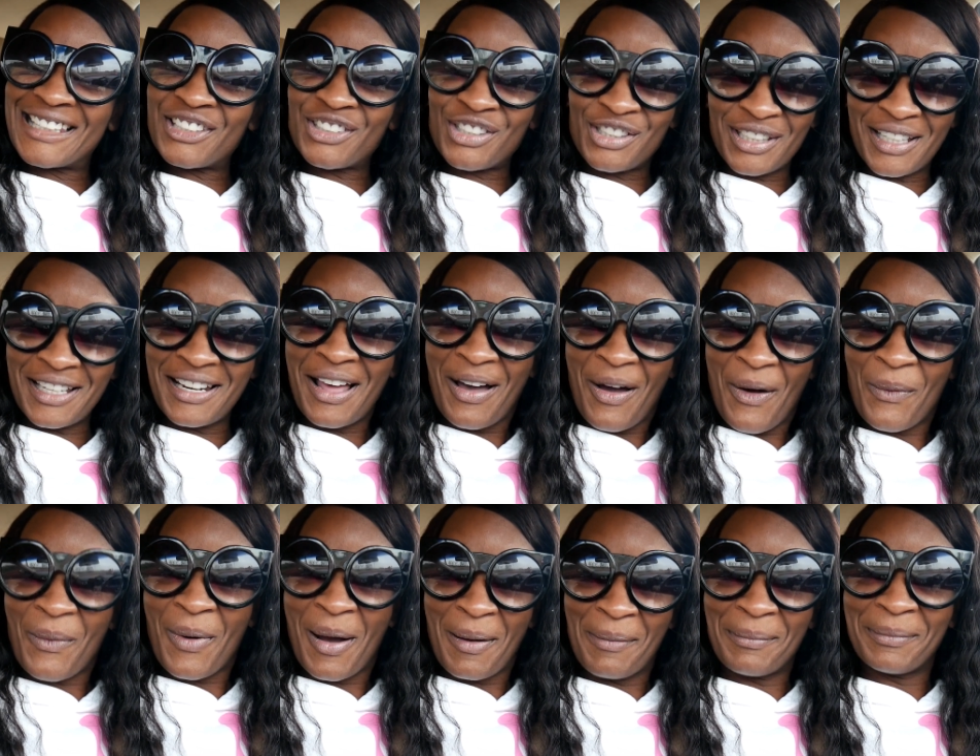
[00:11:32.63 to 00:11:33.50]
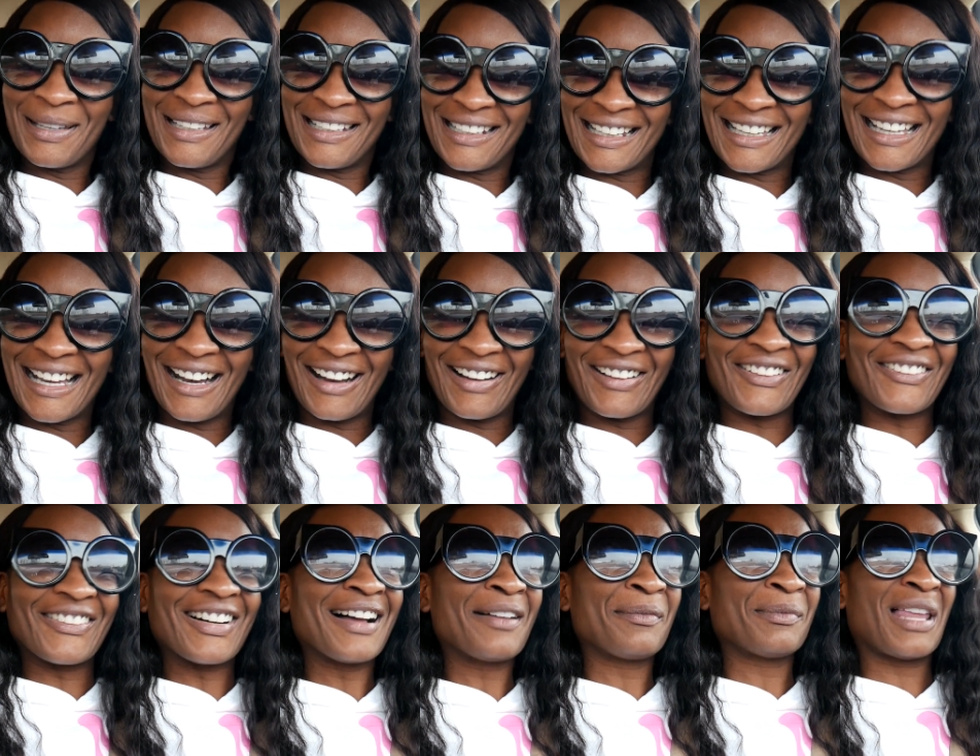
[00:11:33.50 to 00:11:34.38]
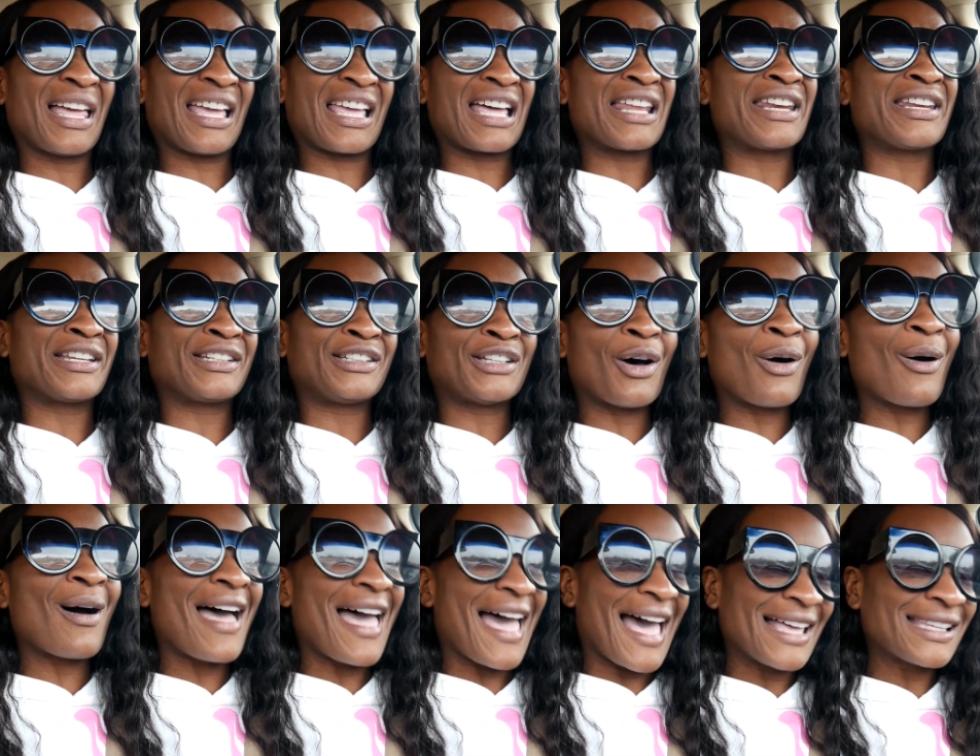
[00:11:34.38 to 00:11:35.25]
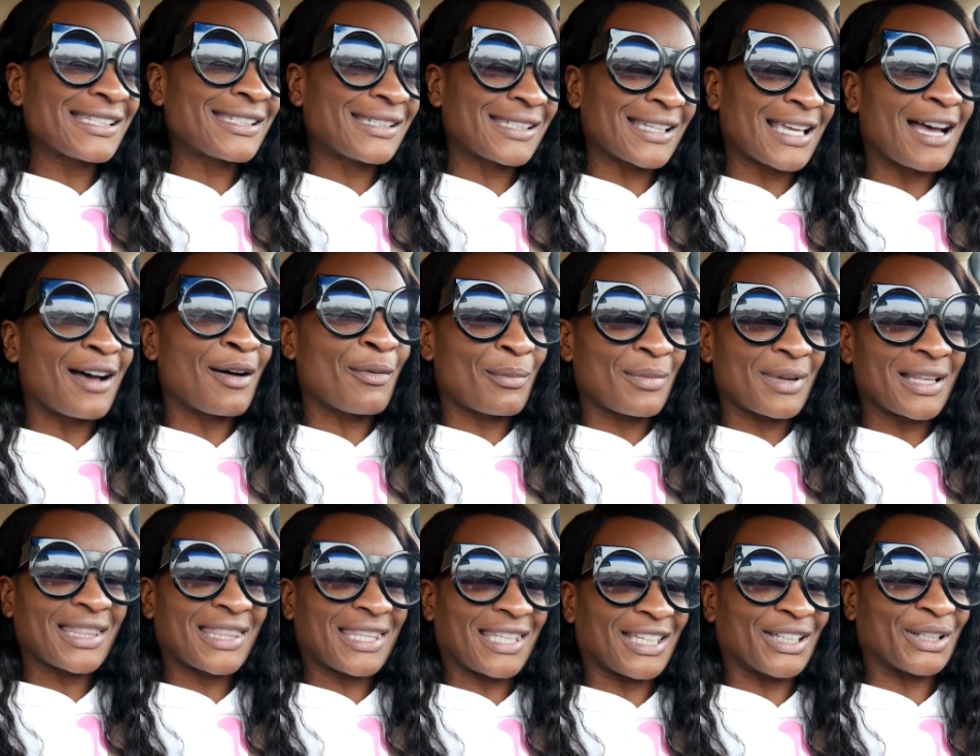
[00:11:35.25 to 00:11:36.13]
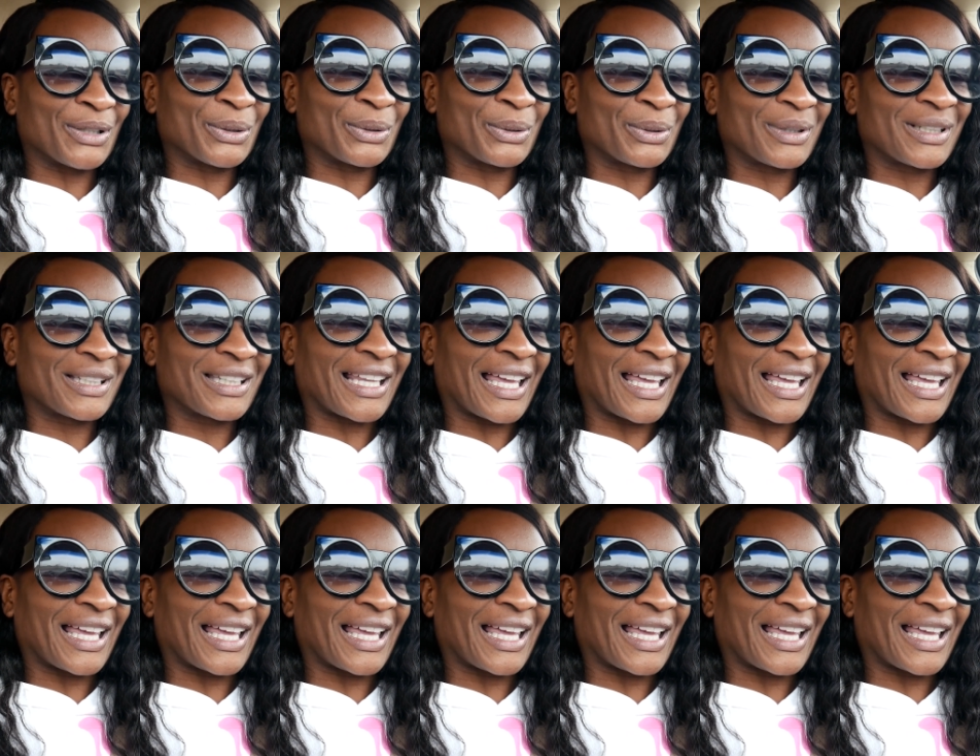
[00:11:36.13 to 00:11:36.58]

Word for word: She don't want me to go. I'm like, an adult has to come with you.